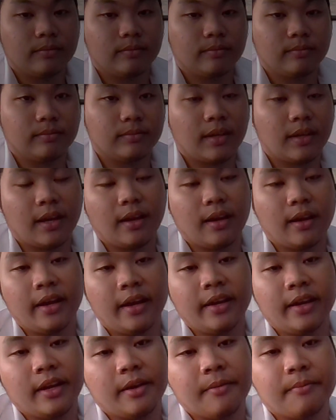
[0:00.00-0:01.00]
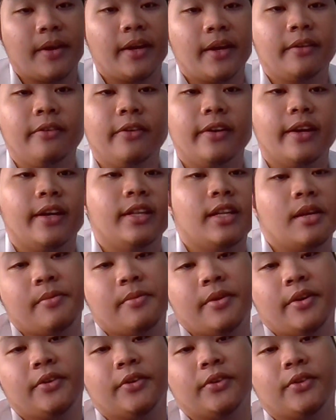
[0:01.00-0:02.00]
Hi, I'm Patrick, and I'm
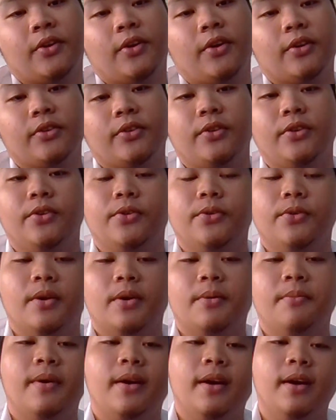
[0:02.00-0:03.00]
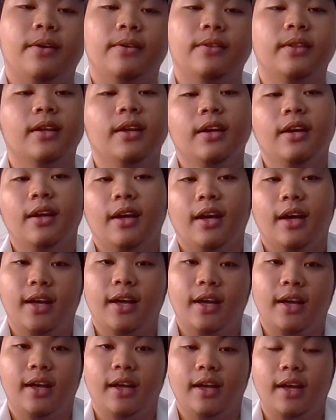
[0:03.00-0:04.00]
here to talk to you about
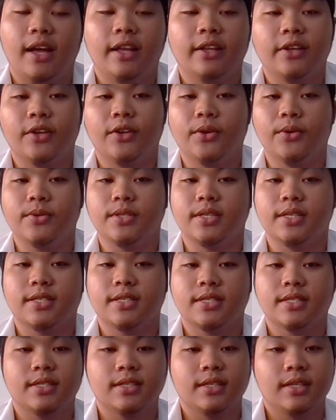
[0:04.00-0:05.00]
ankylosis.